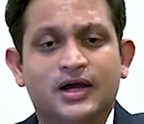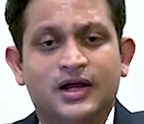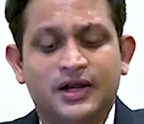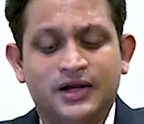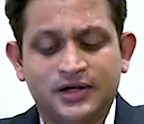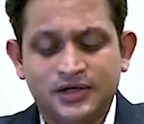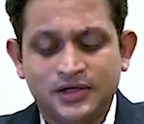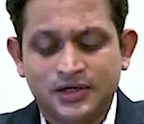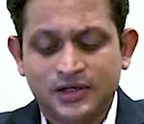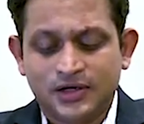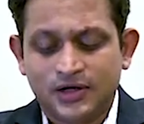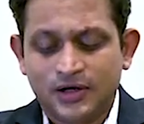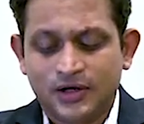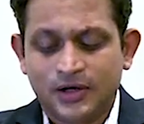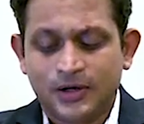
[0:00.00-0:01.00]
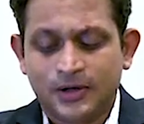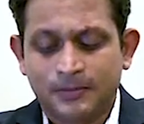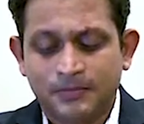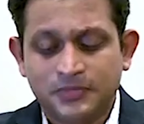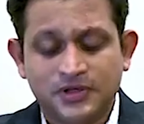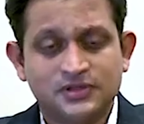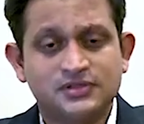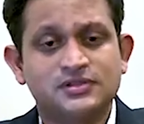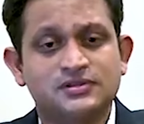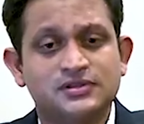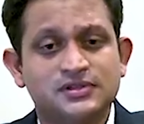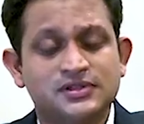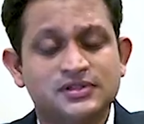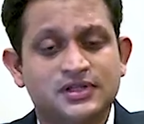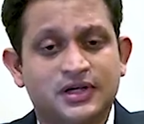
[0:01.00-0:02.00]
And yes,
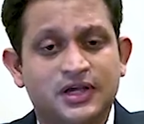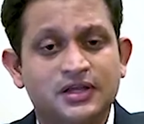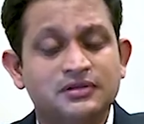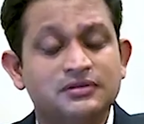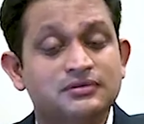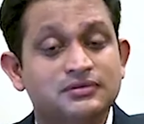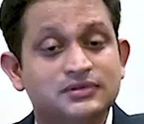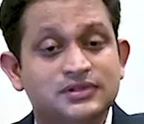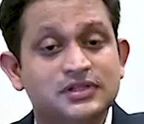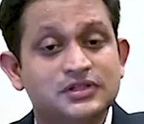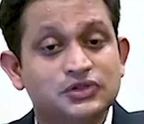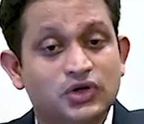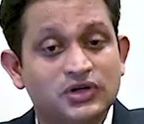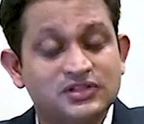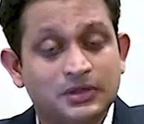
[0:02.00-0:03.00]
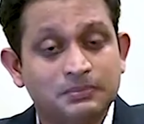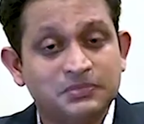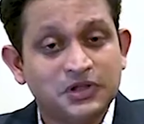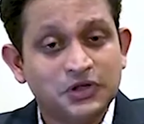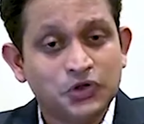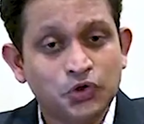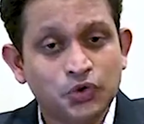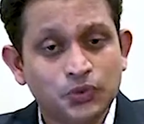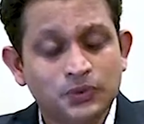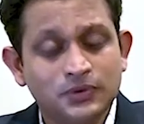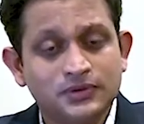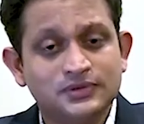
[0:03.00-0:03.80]
this is not something new.